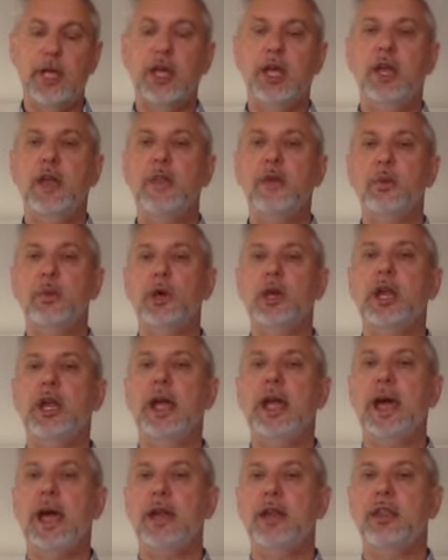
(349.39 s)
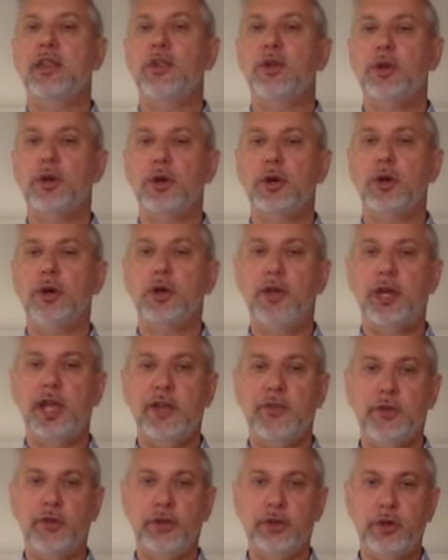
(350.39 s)
And then we're going to add a third
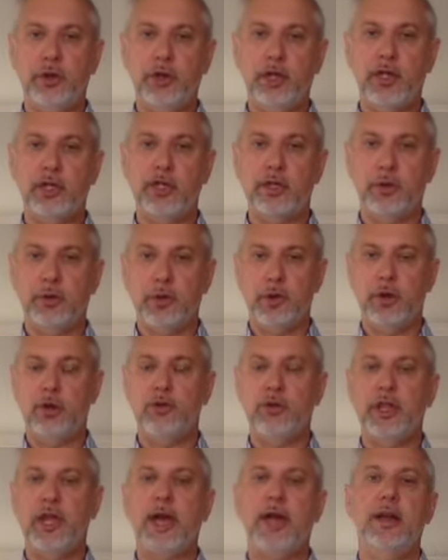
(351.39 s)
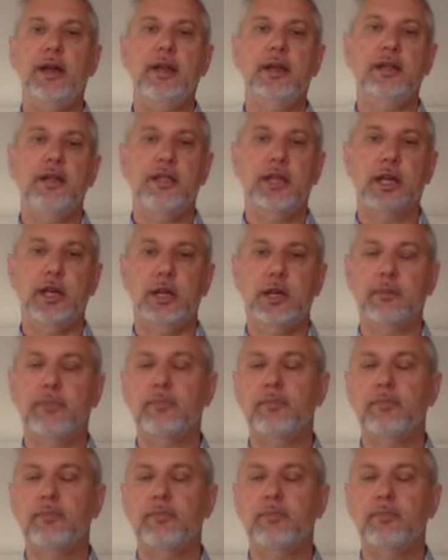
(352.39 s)
level to this, and I'll go over that in a second.